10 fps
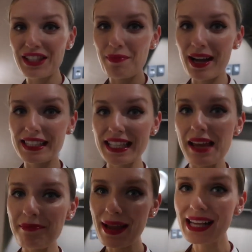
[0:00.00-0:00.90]
My
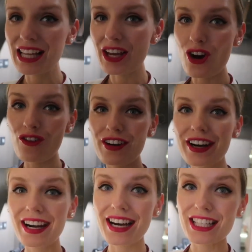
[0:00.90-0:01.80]
Taipei
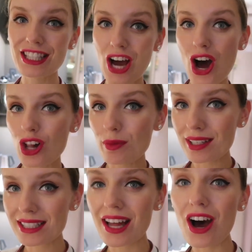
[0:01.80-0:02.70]
layover is
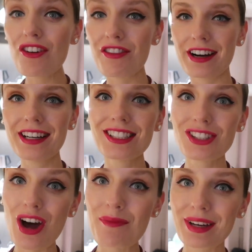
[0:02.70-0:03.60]
almost over,
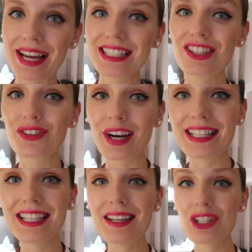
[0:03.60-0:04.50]
so I'm getting
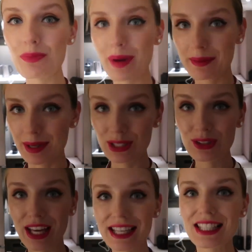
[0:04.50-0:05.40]
ready to pack my
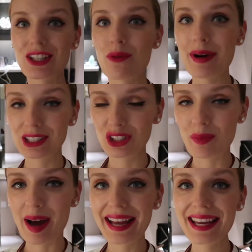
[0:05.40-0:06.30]
suitcase and go back to
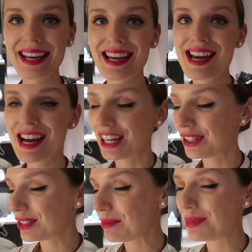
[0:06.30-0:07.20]
Dubai.
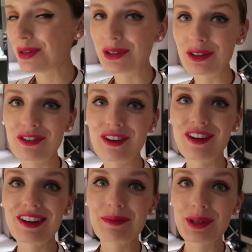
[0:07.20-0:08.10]
It was a
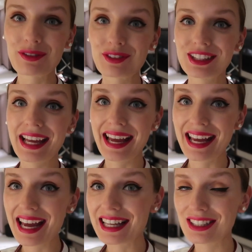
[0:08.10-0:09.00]
beautiful, beautiful
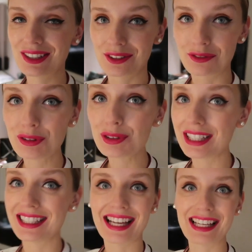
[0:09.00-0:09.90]
day and a lot of
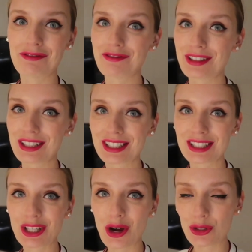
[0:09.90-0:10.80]
food, and I feel
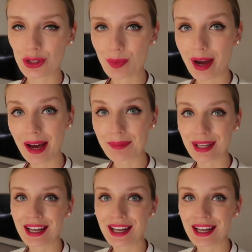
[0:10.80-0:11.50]
so super happy.